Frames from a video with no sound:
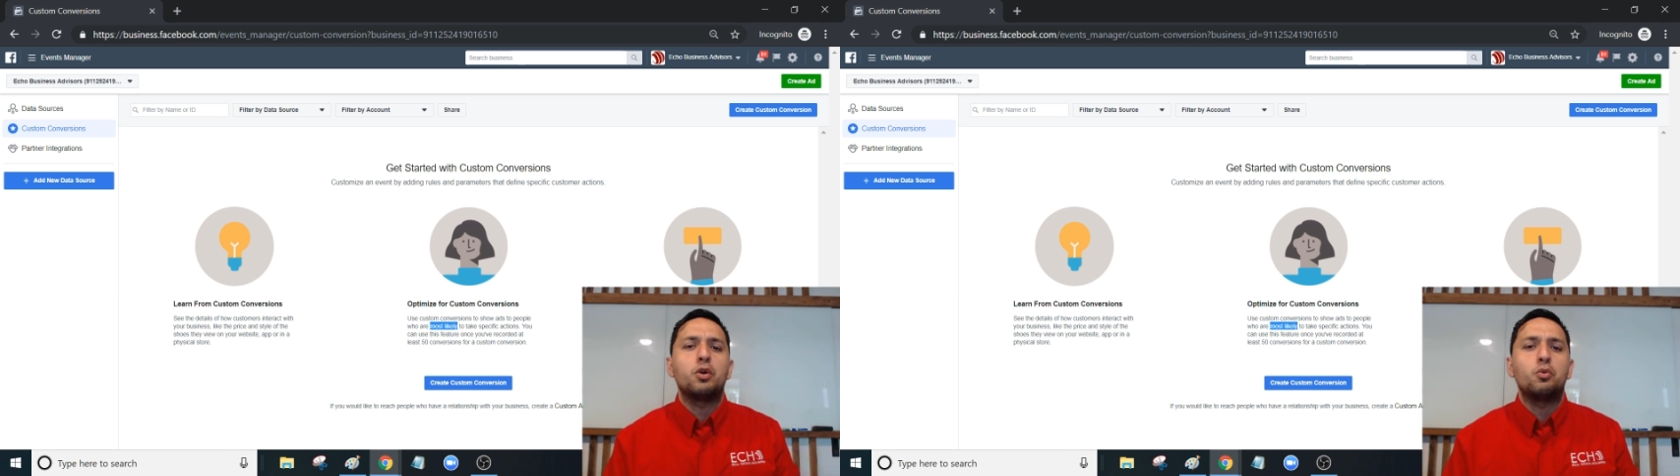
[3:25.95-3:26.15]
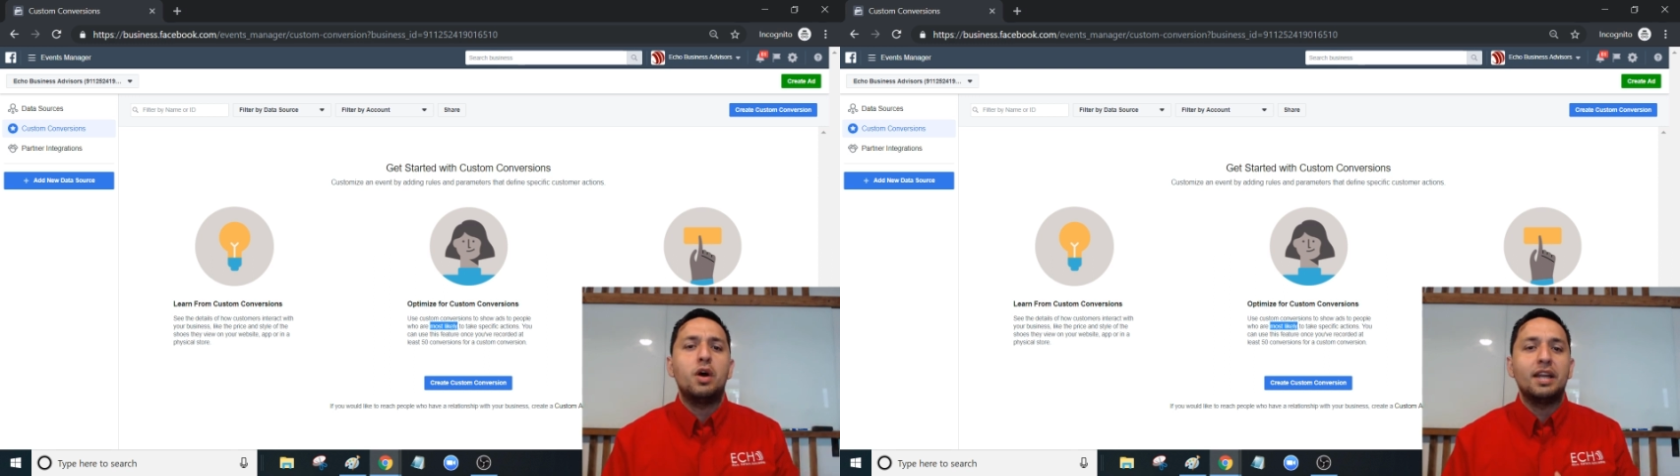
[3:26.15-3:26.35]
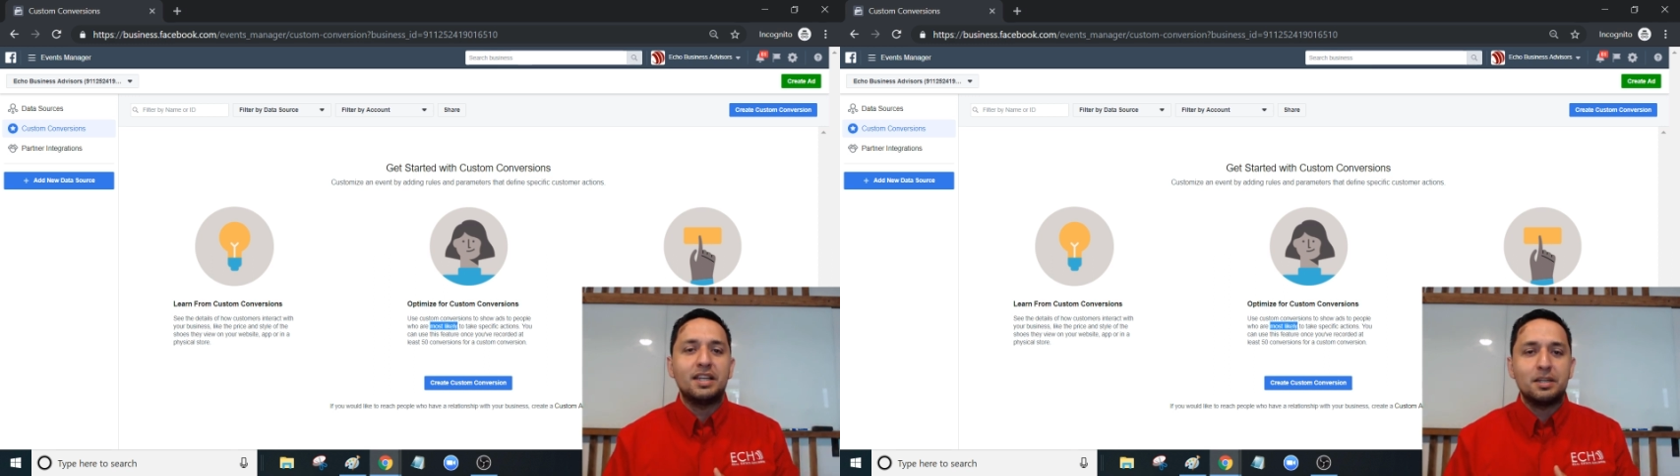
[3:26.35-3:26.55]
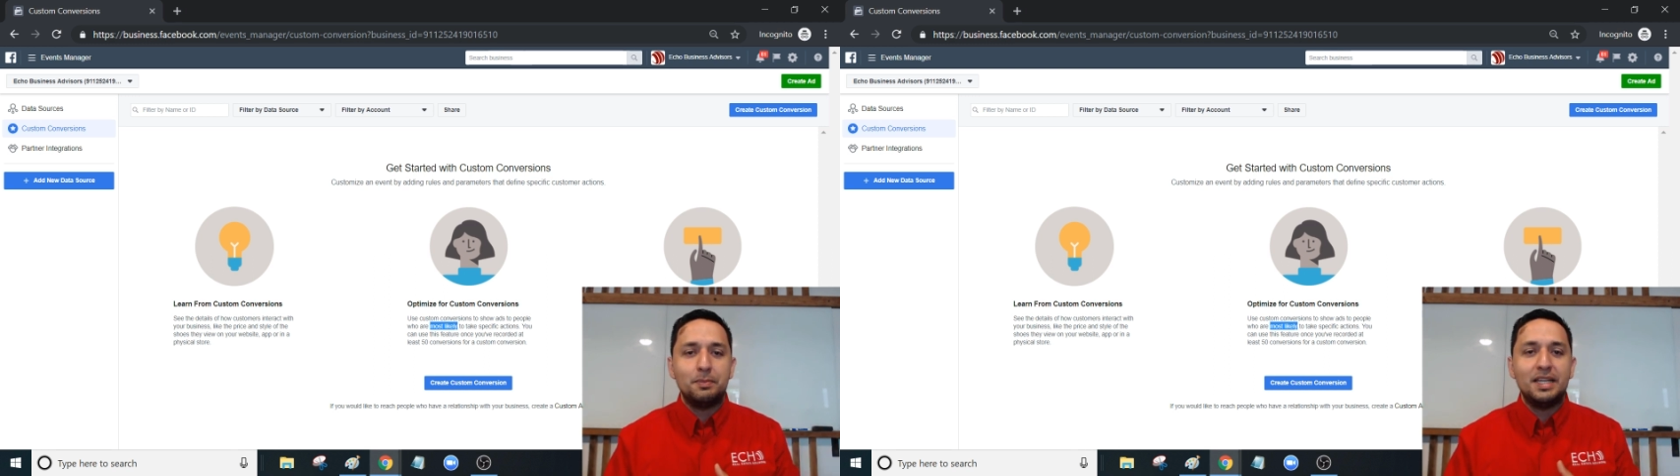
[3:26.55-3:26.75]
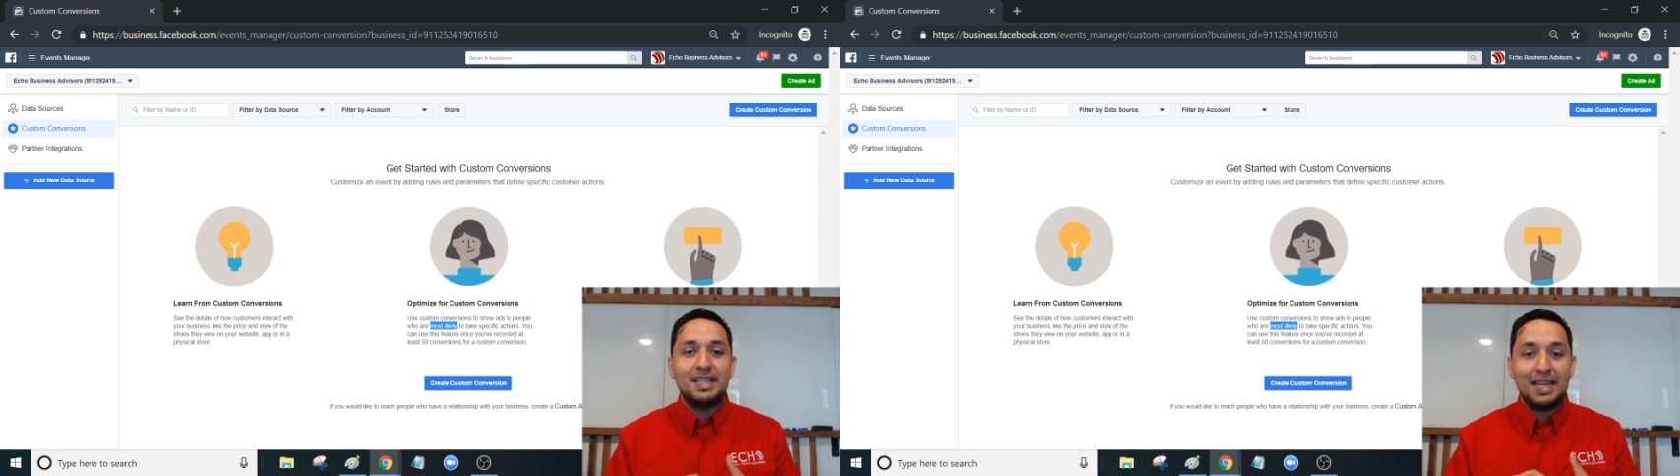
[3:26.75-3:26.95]
wanting to
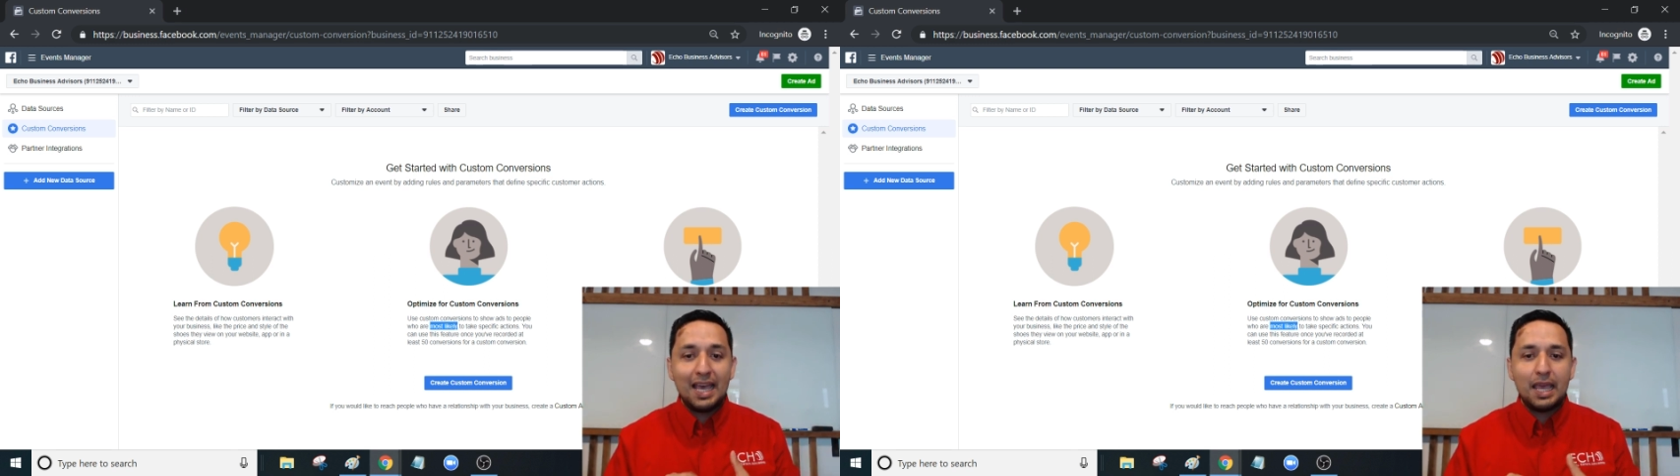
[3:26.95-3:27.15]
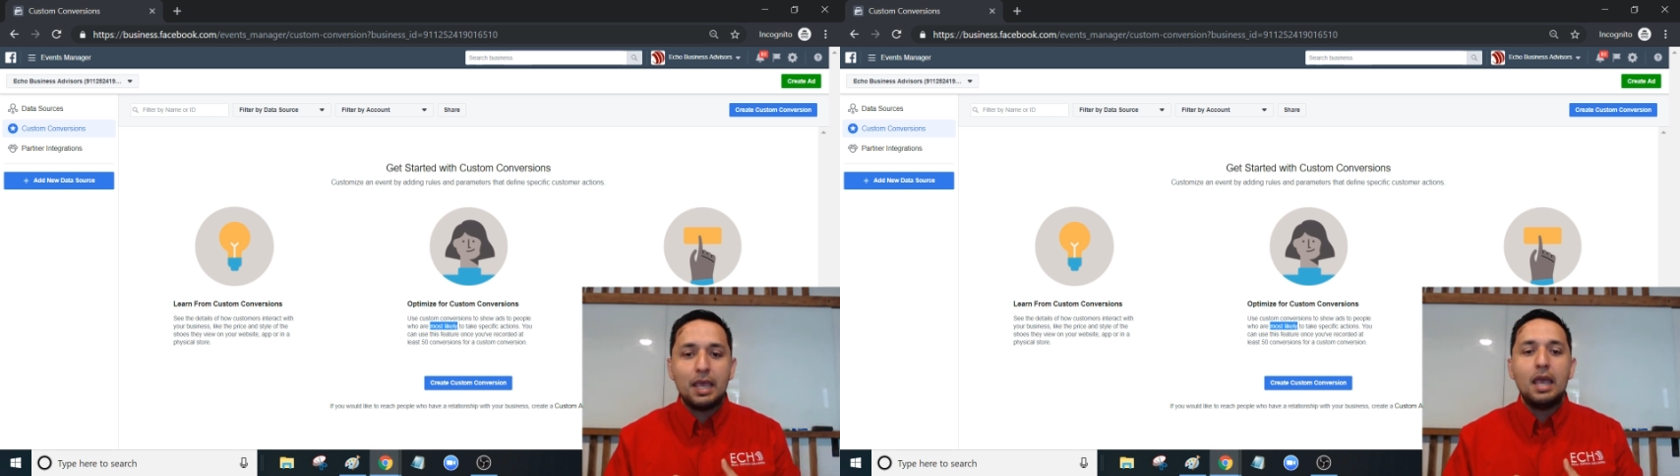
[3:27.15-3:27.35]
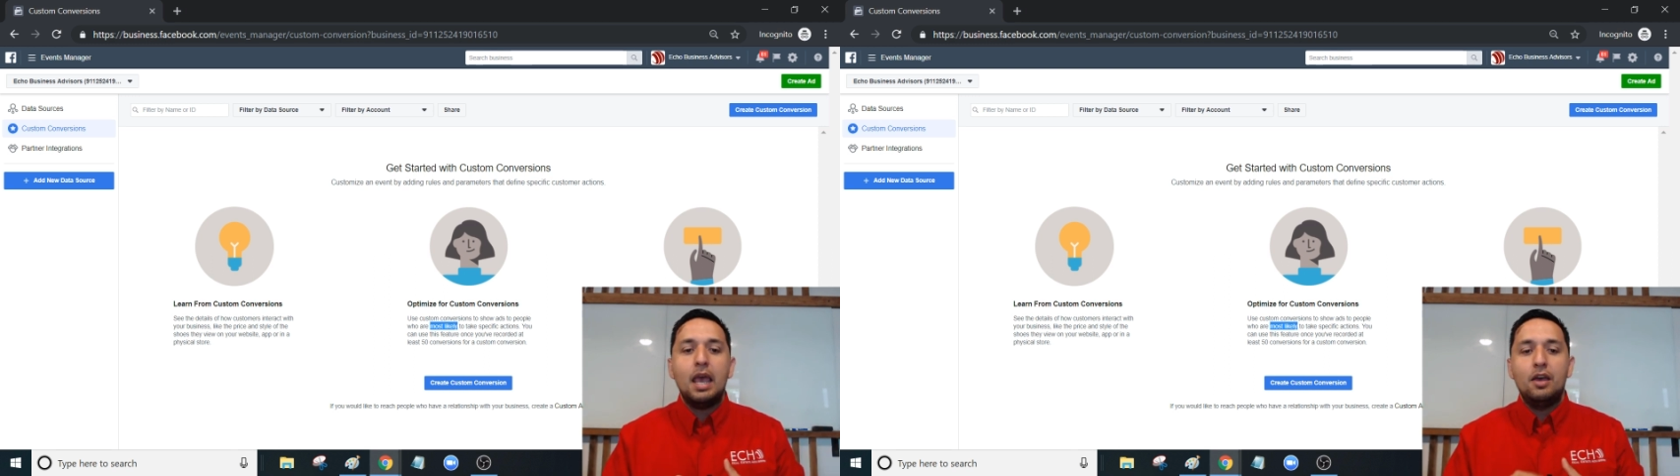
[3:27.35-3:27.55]
be today.